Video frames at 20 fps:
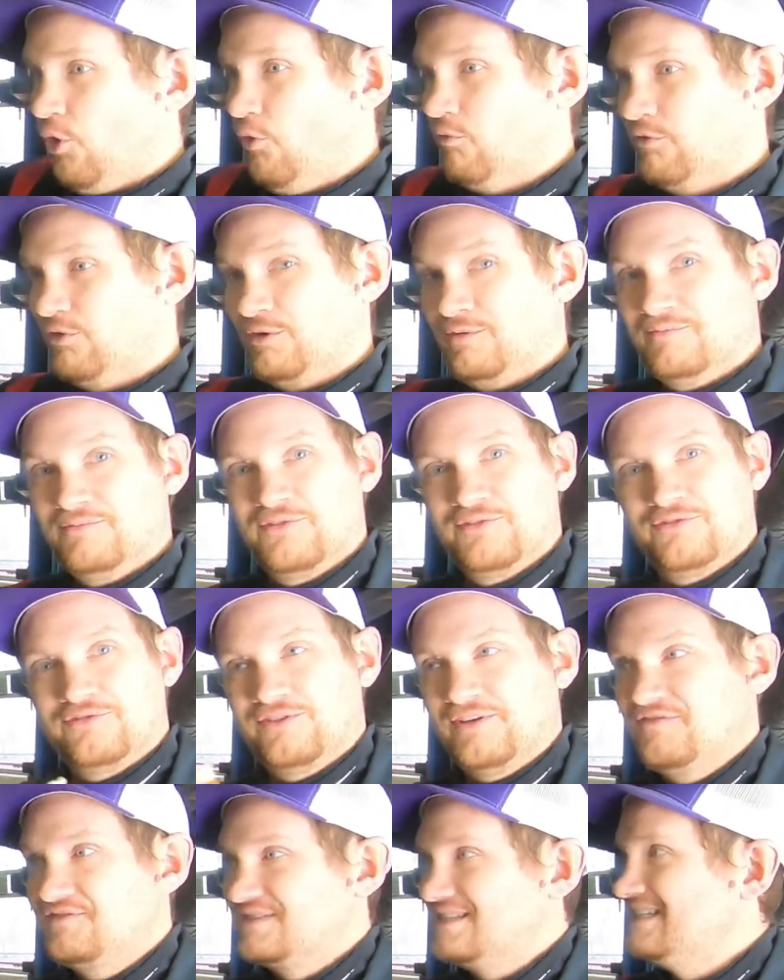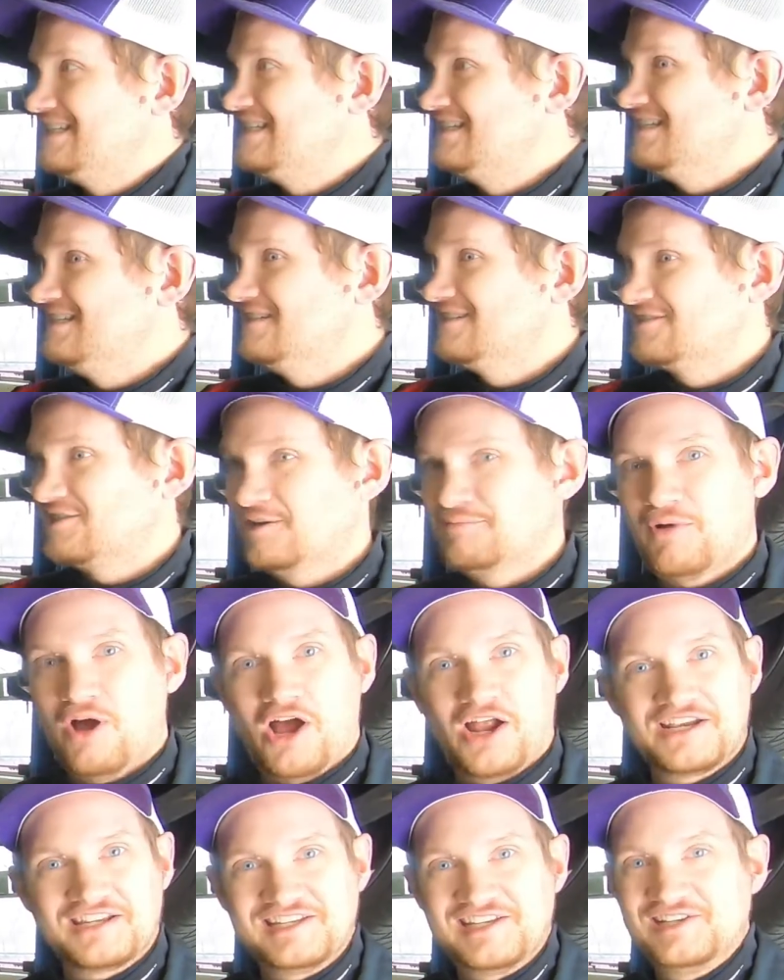Over 50 some
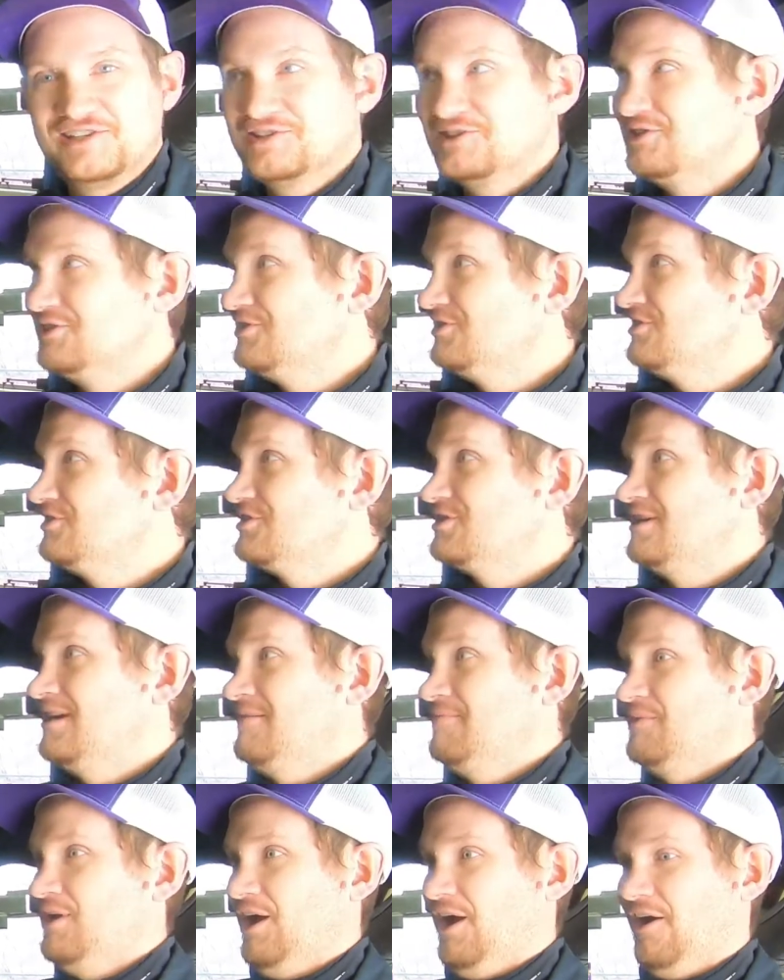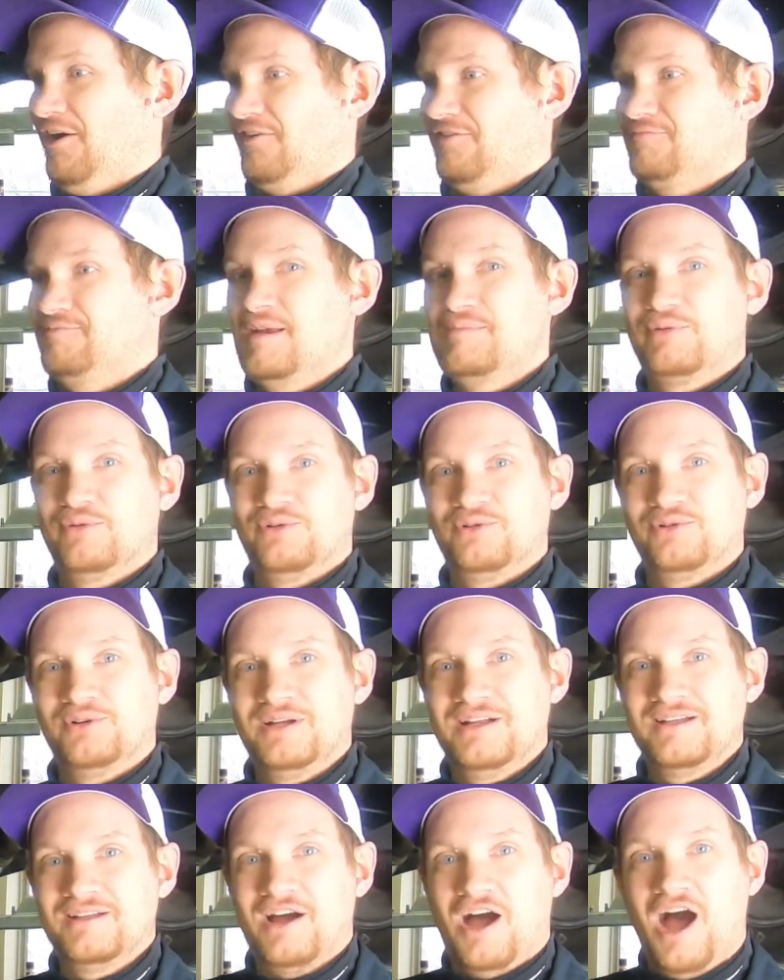odd years of people
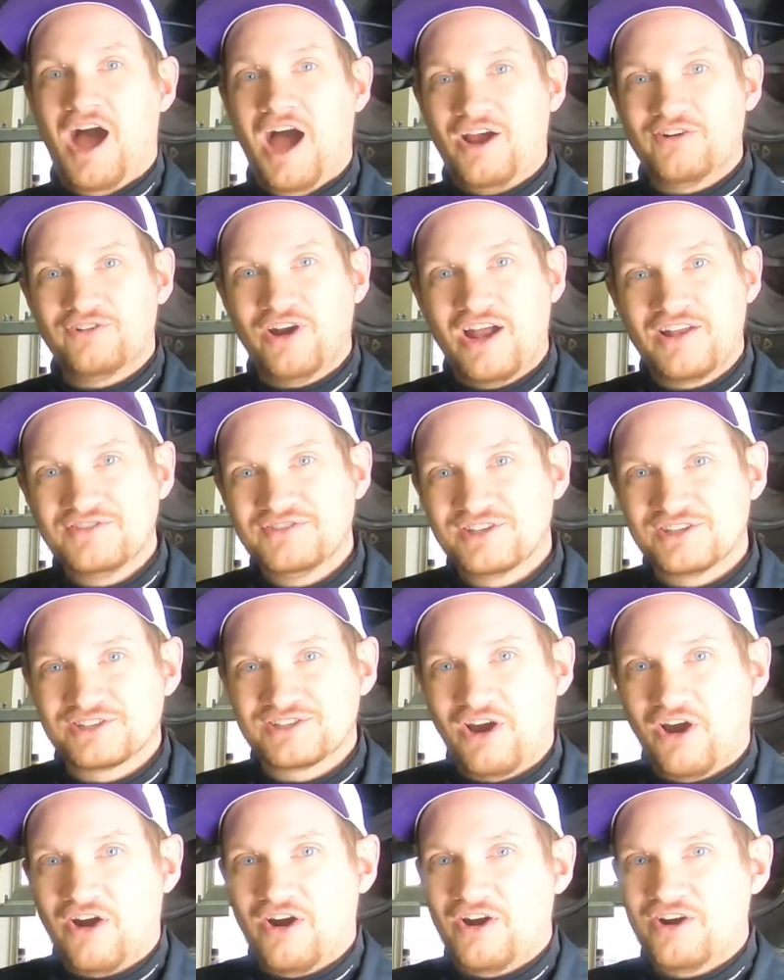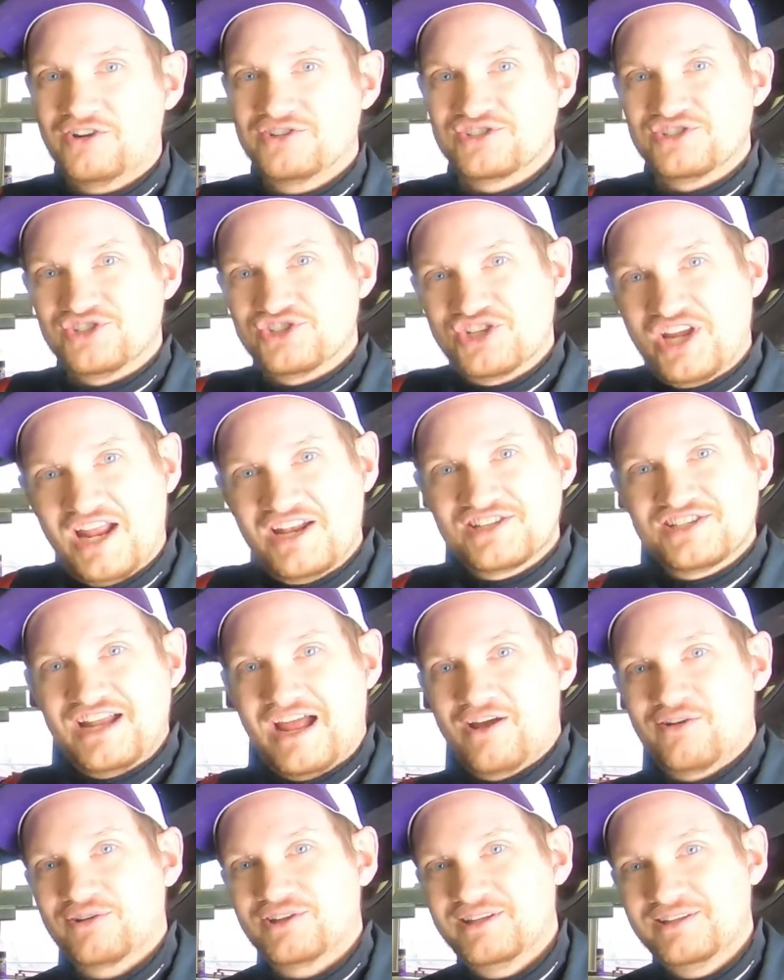hot rodding their cars and changing
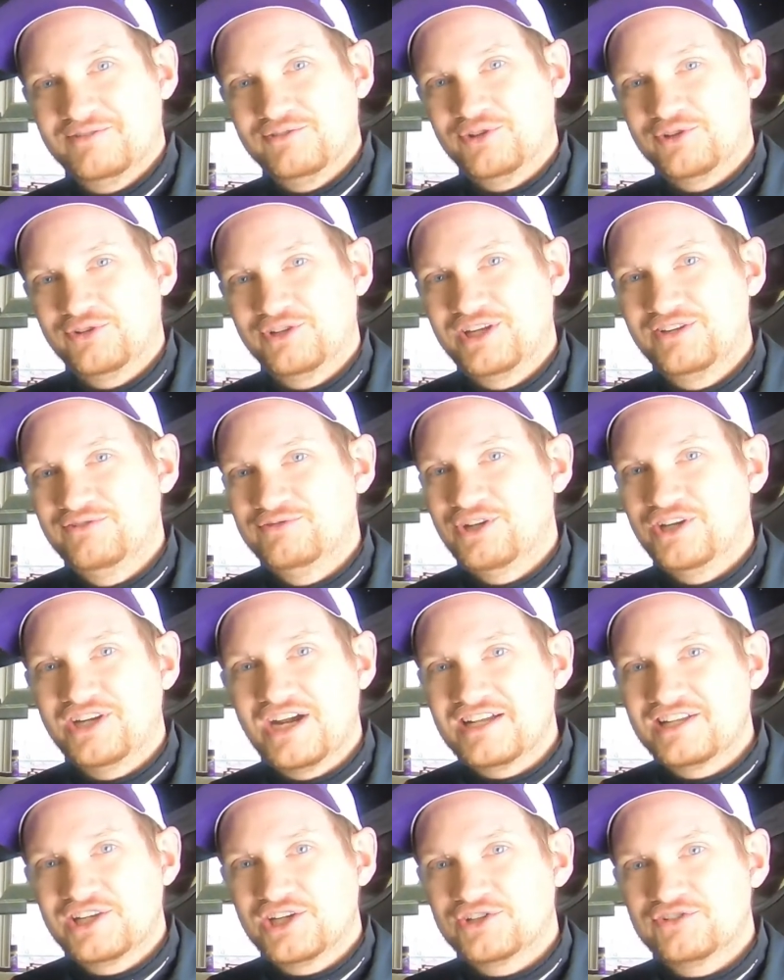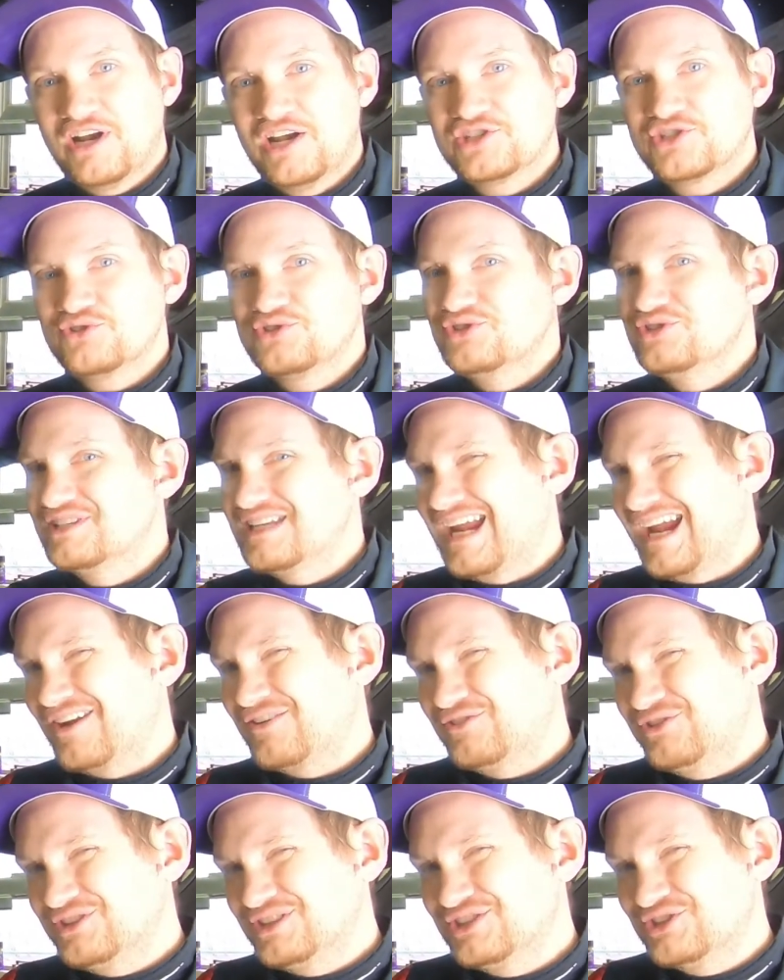out rear end gear ratios, you can't
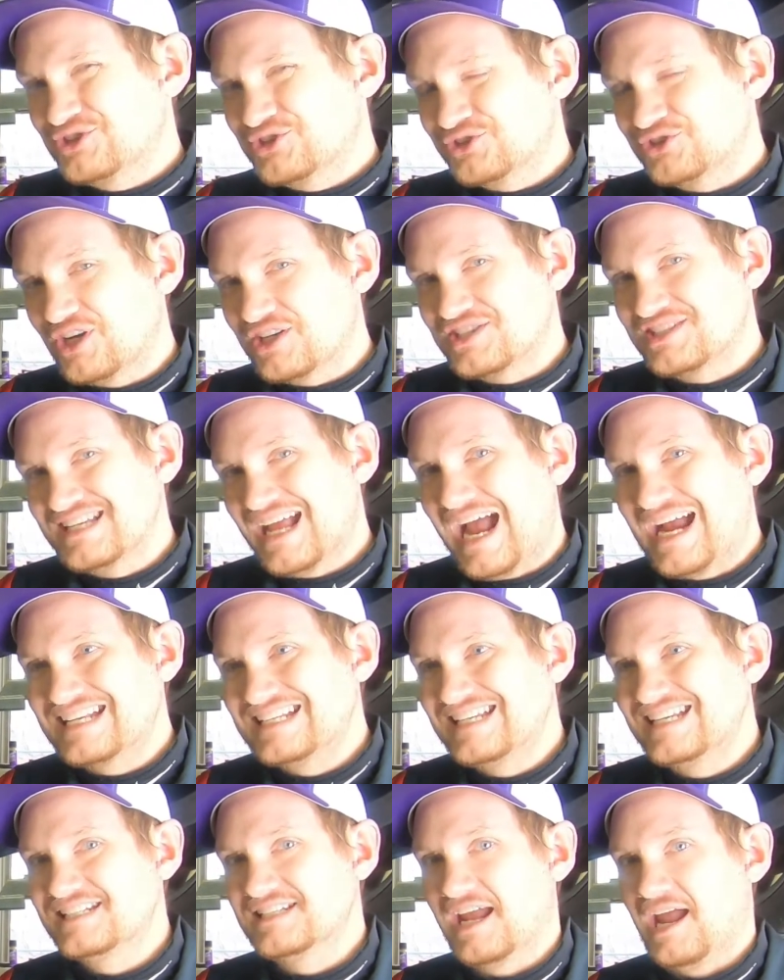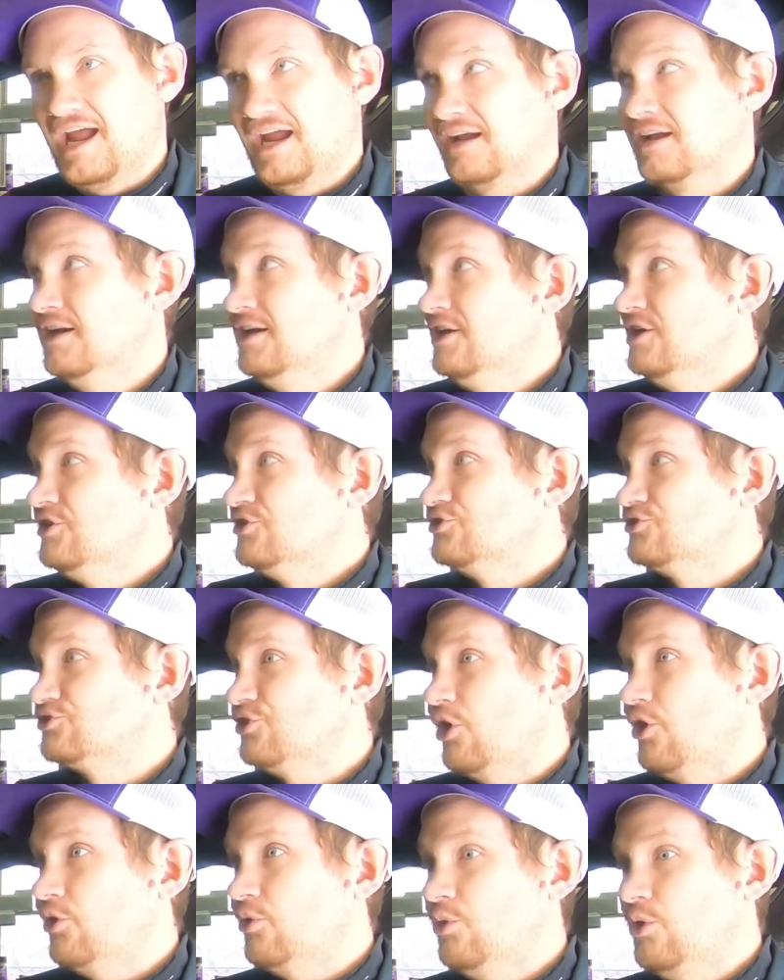really trust the ID tag.
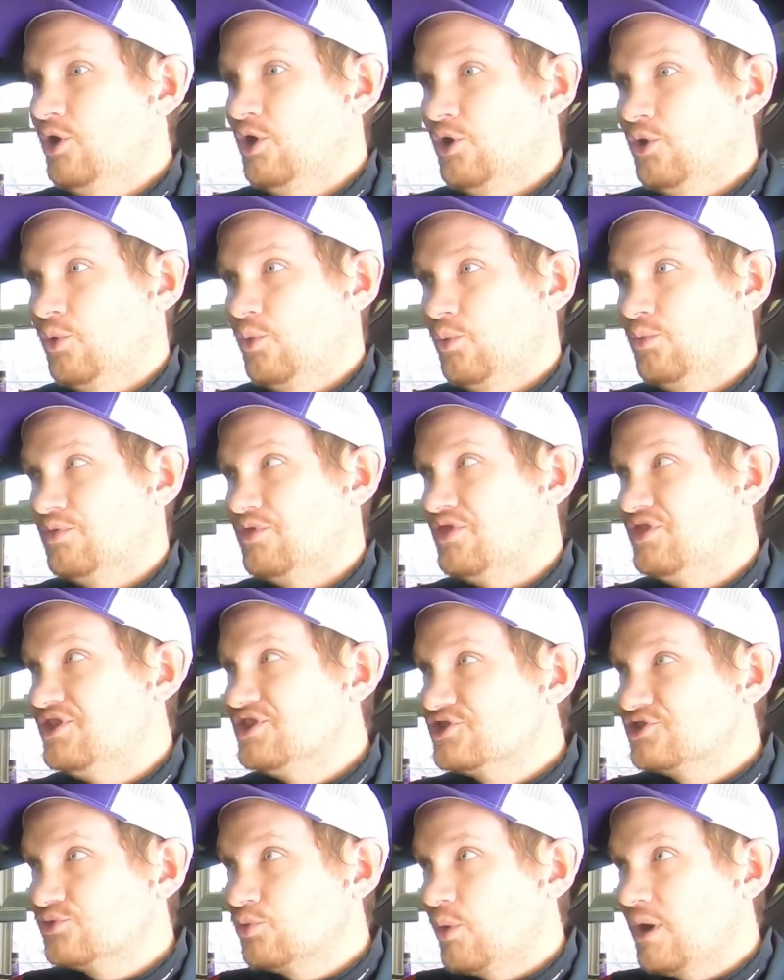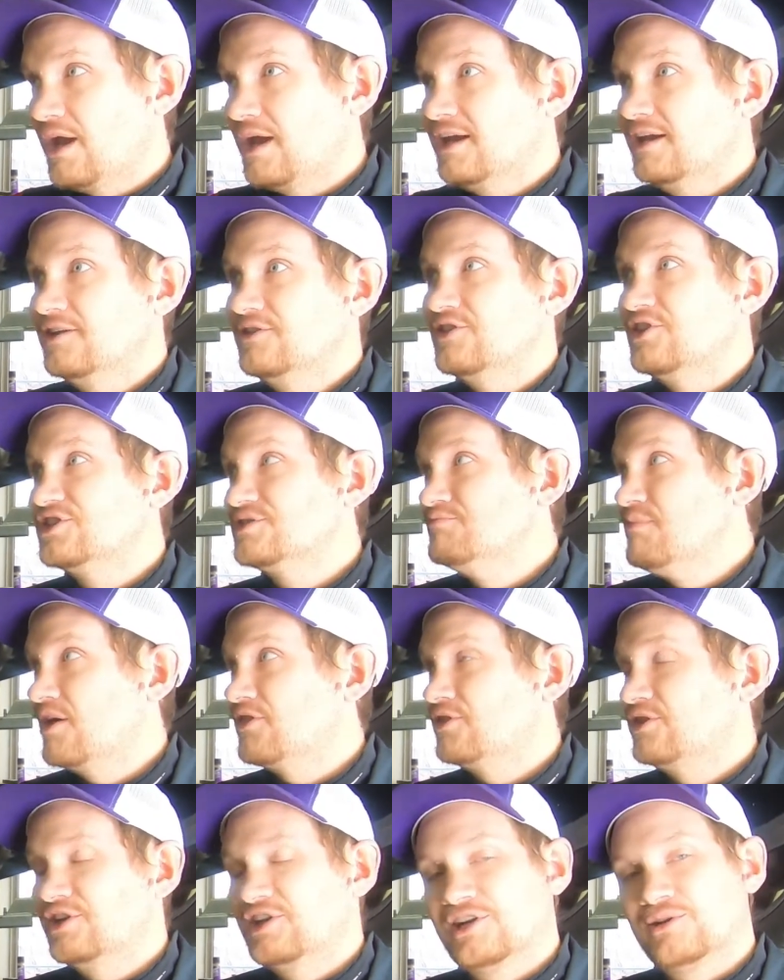So this
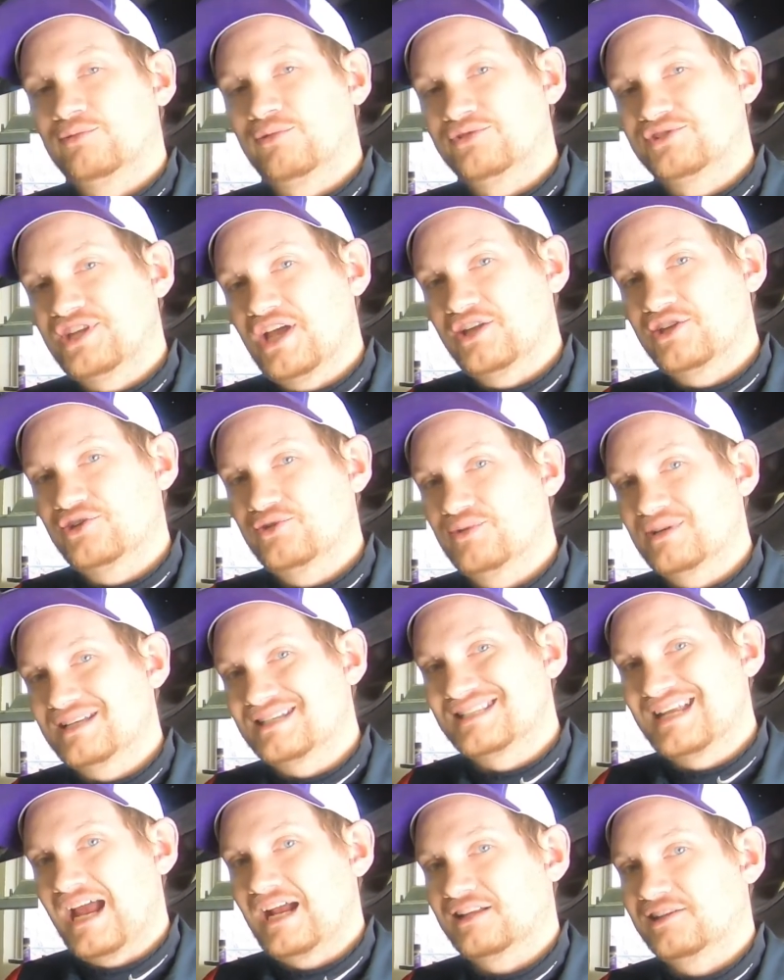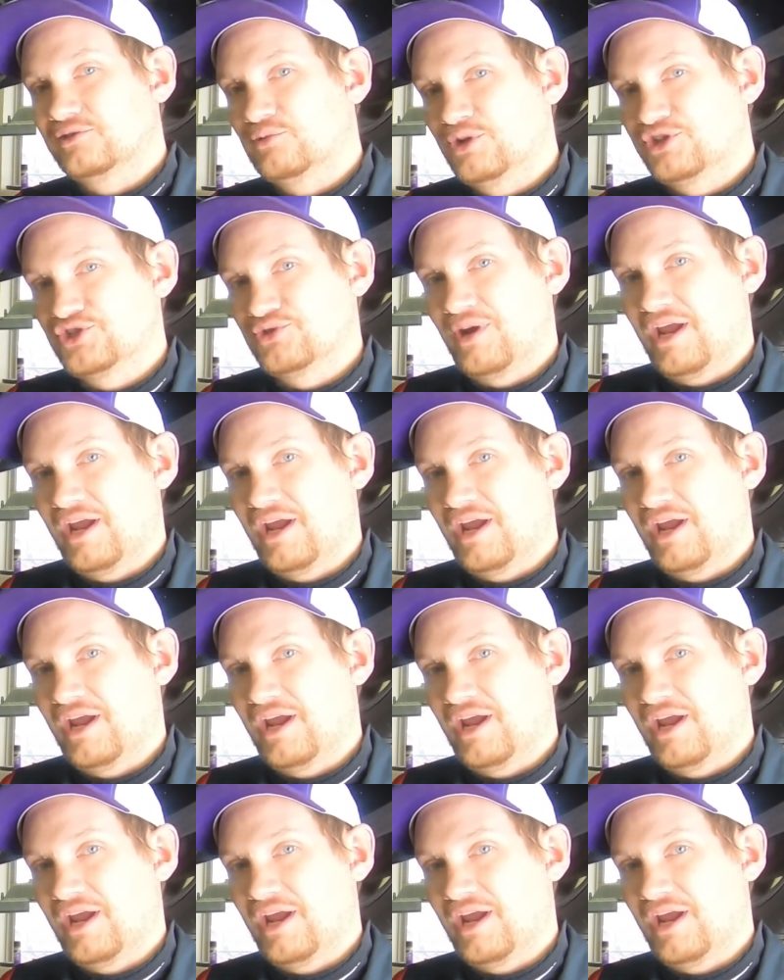method here will tell you exactly what you